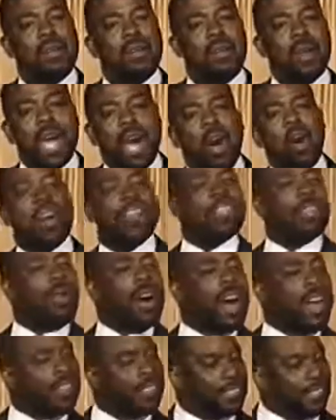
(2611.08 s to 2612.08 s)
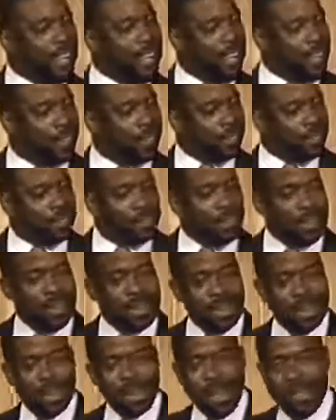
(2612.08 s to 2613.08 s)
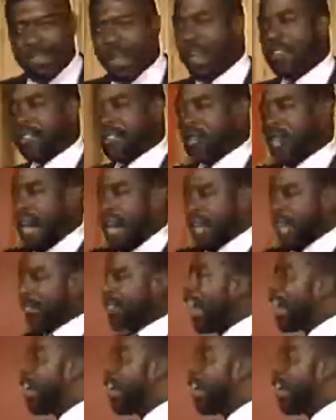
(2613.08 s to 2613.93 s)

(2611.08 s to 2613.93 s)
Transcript: We owe it to ourselves and those around us. I